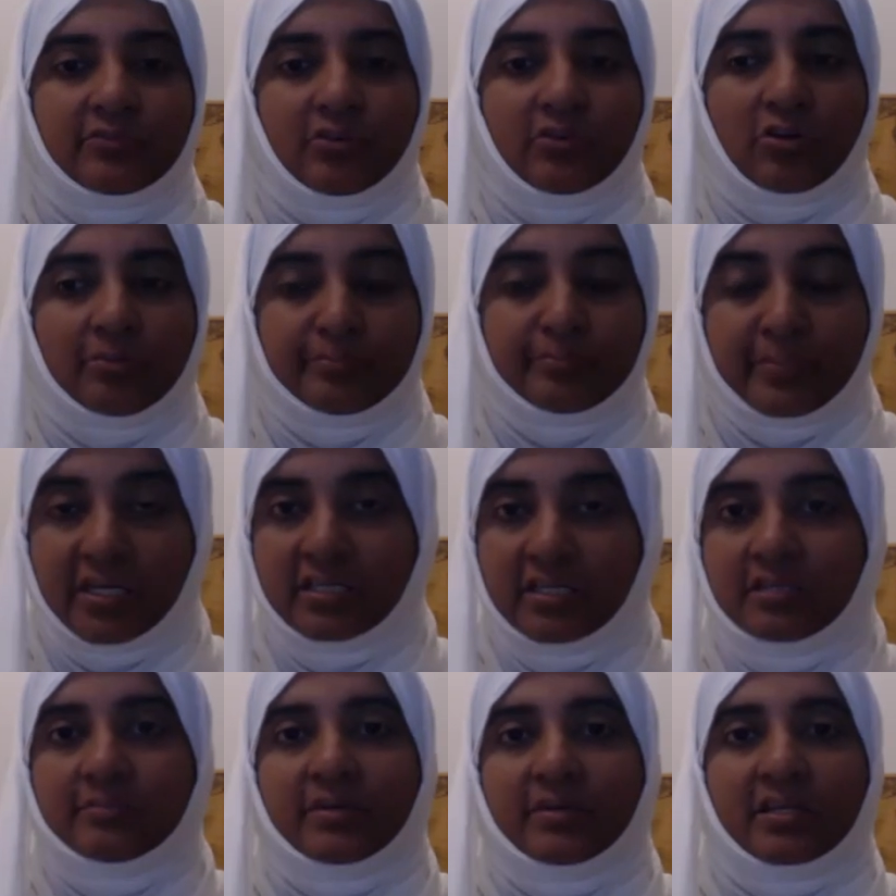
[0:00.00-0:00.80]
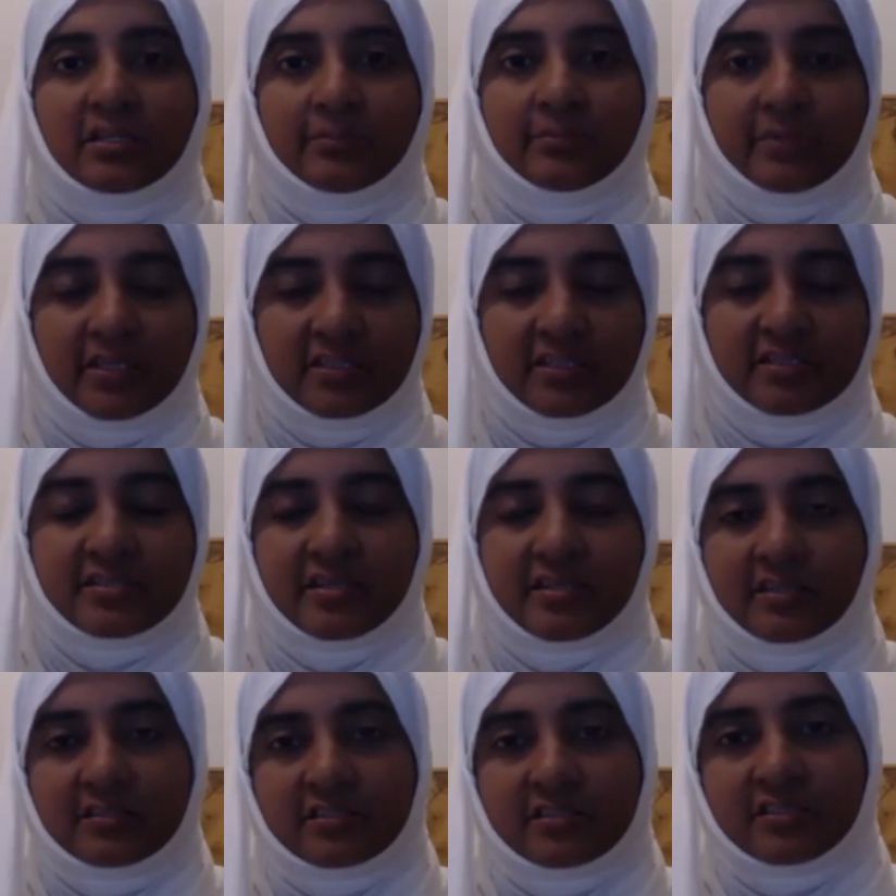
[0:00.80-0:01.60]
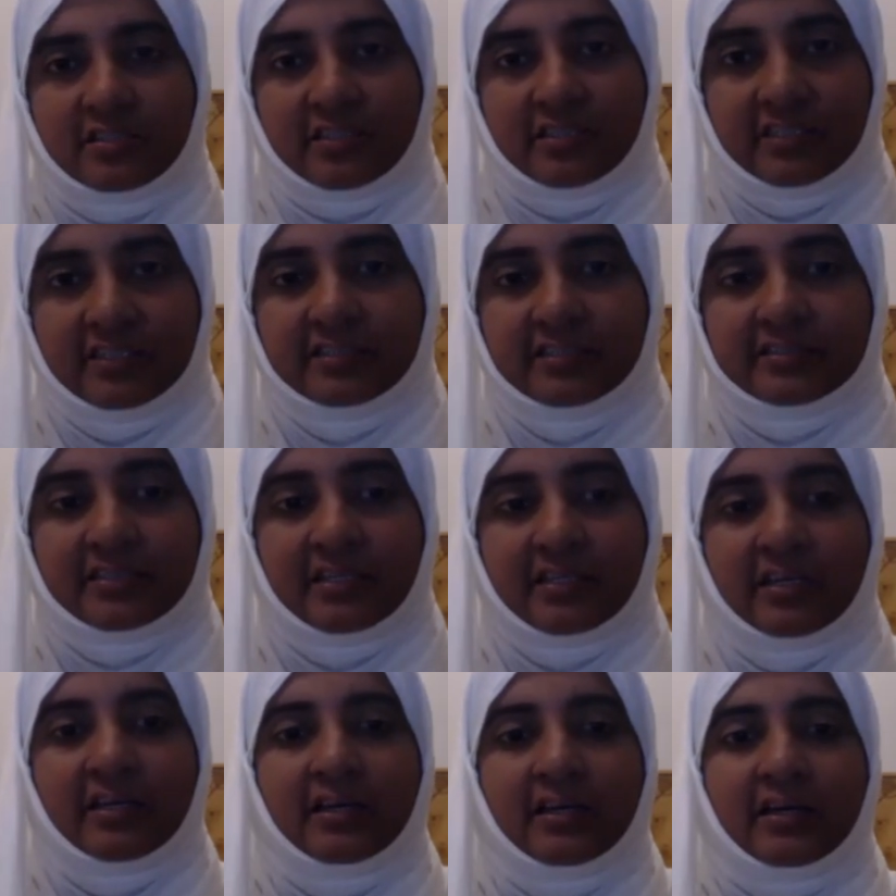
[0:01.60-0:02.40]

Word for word: for many, many, many centuries,